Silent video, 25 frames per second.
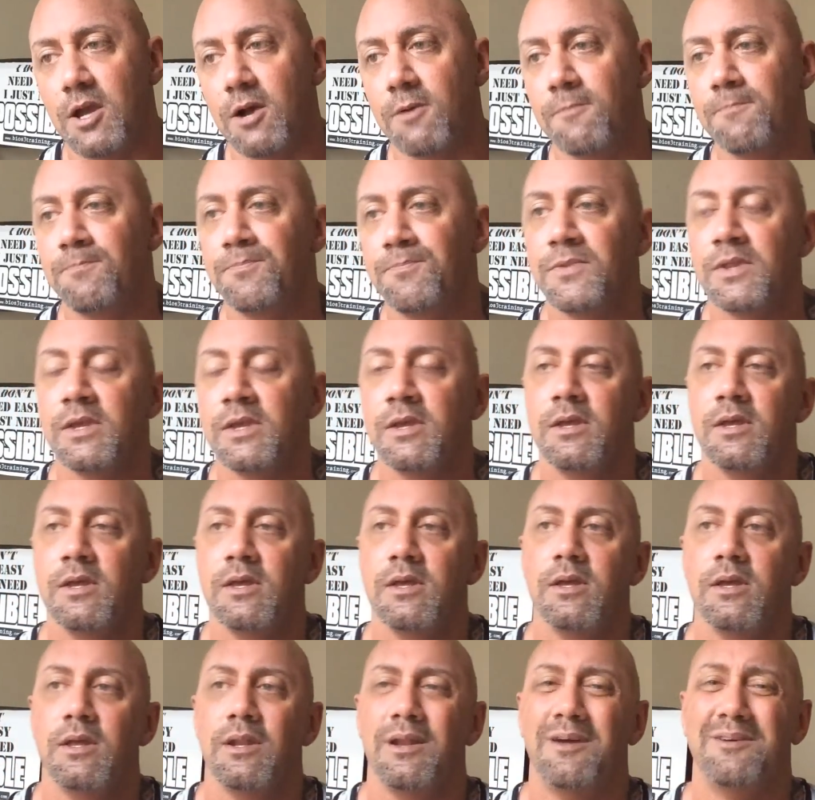
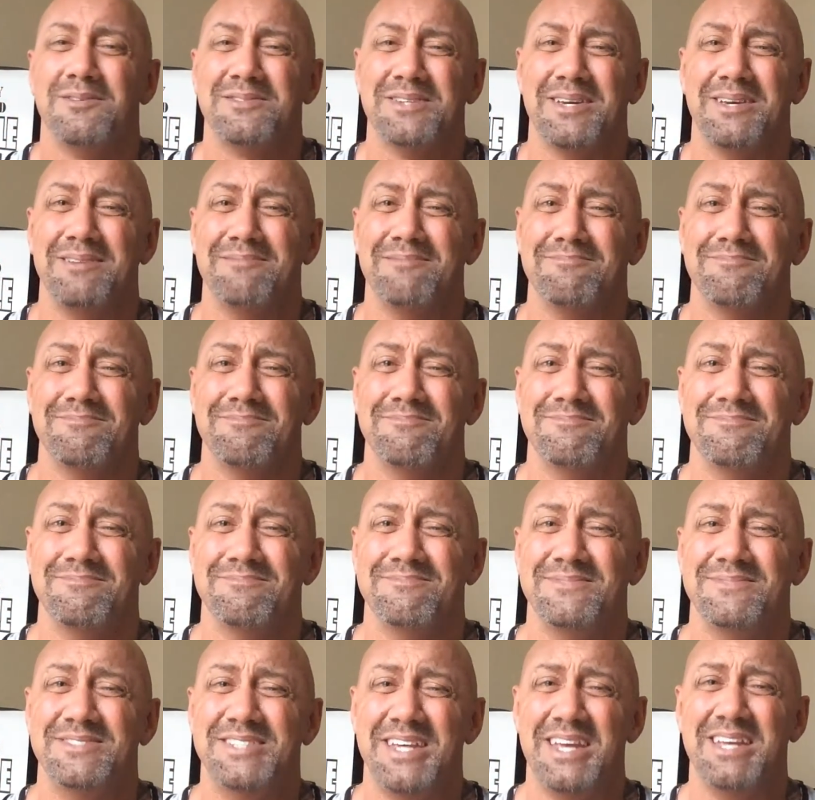And I was like,
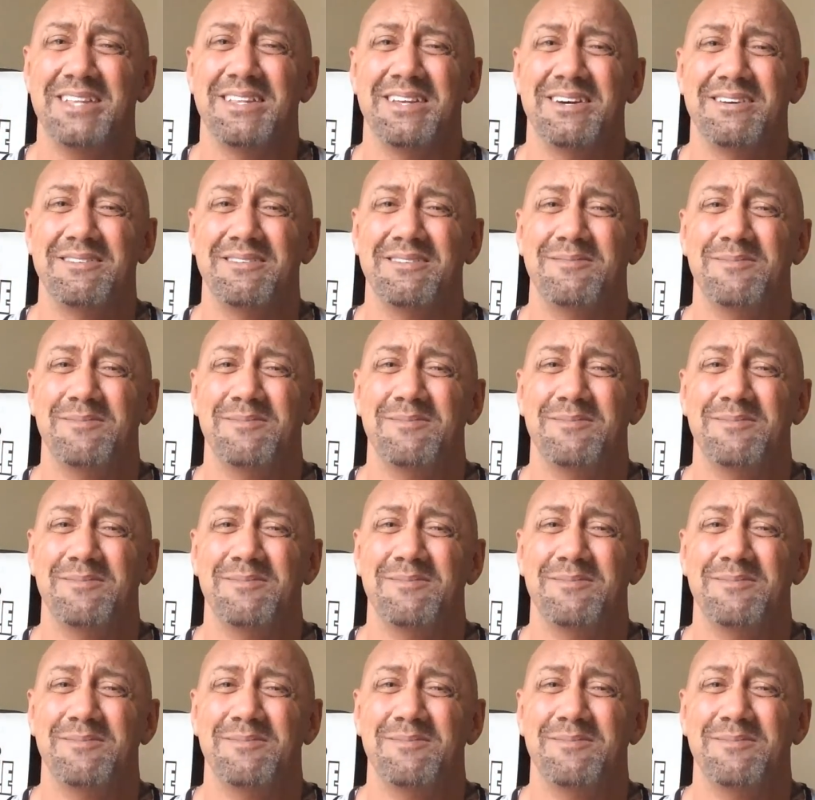J-Lo,